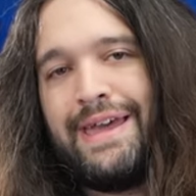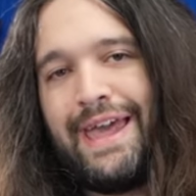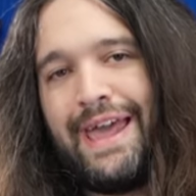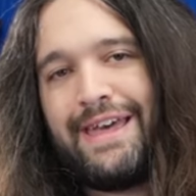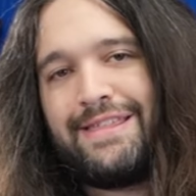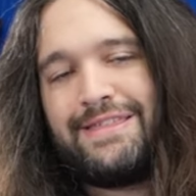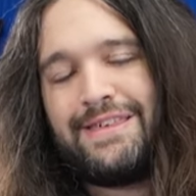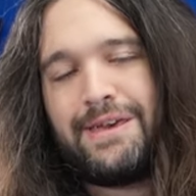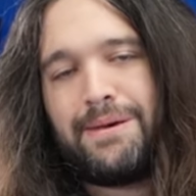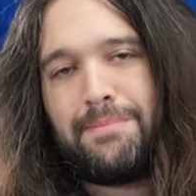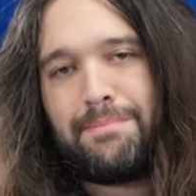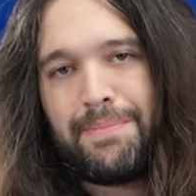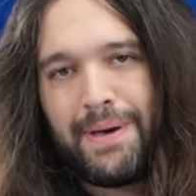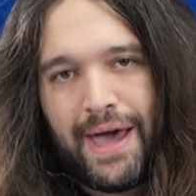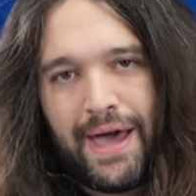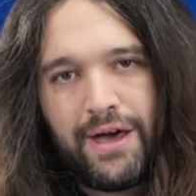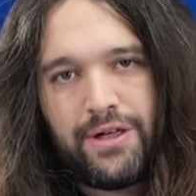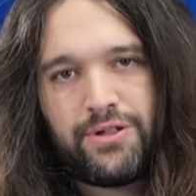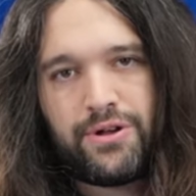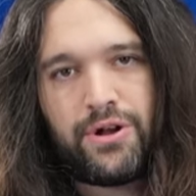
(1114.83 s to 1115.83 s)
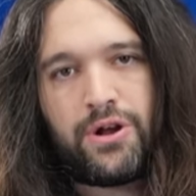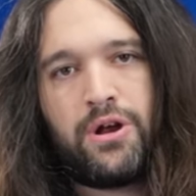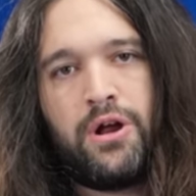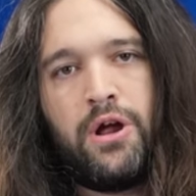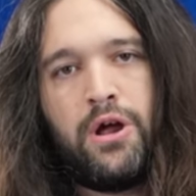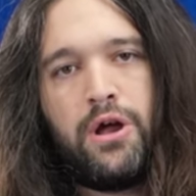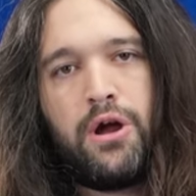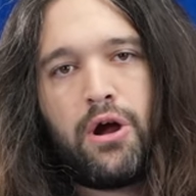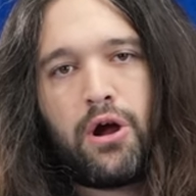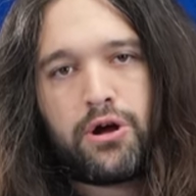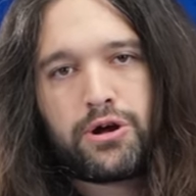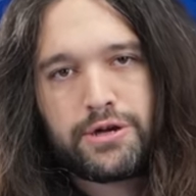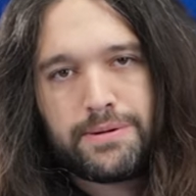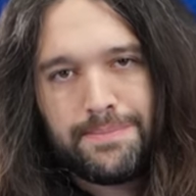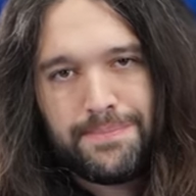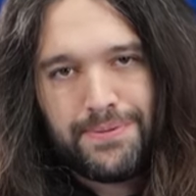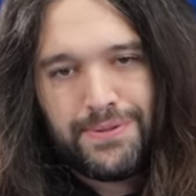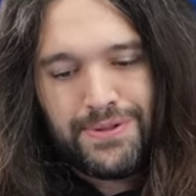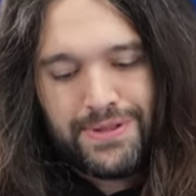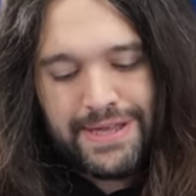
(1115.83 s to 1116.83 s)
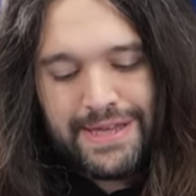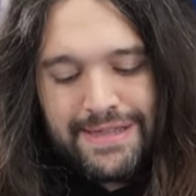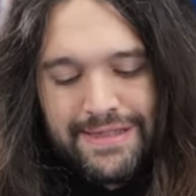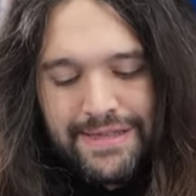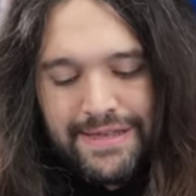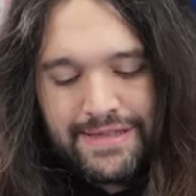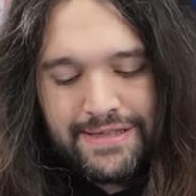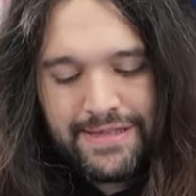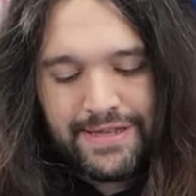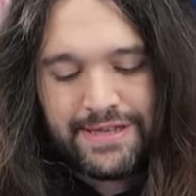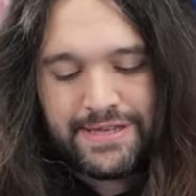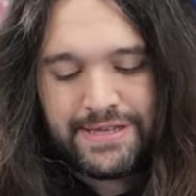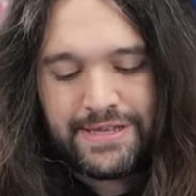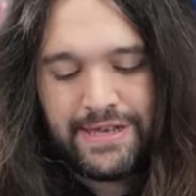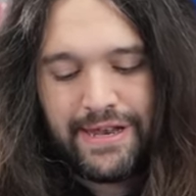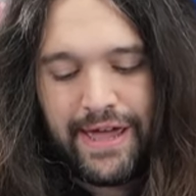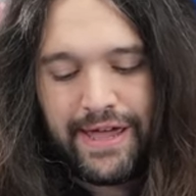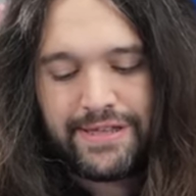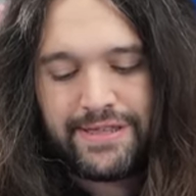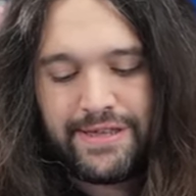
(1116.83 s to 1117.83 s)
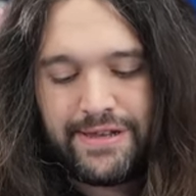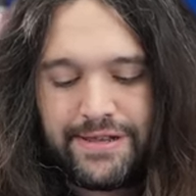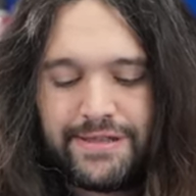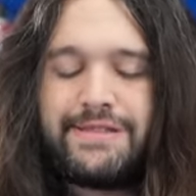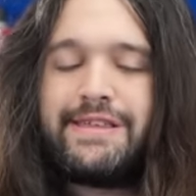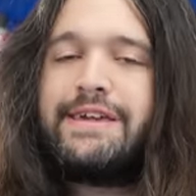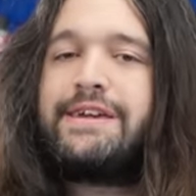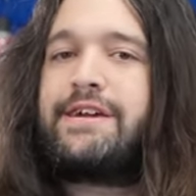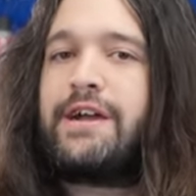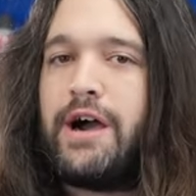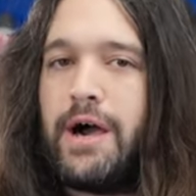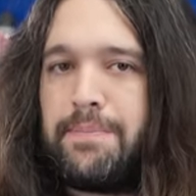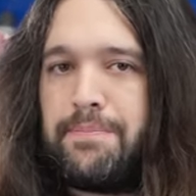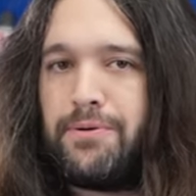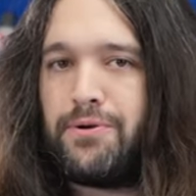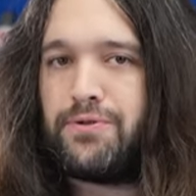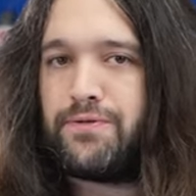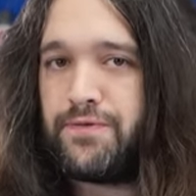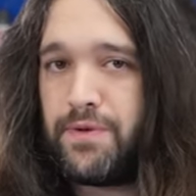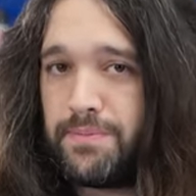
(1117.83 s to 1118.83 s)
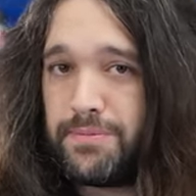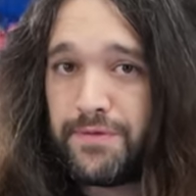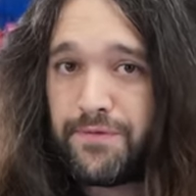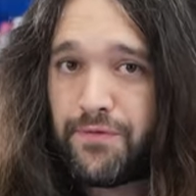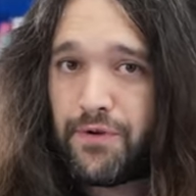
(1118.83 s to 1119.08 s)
and the impeller are completely disconnected and decoupled from the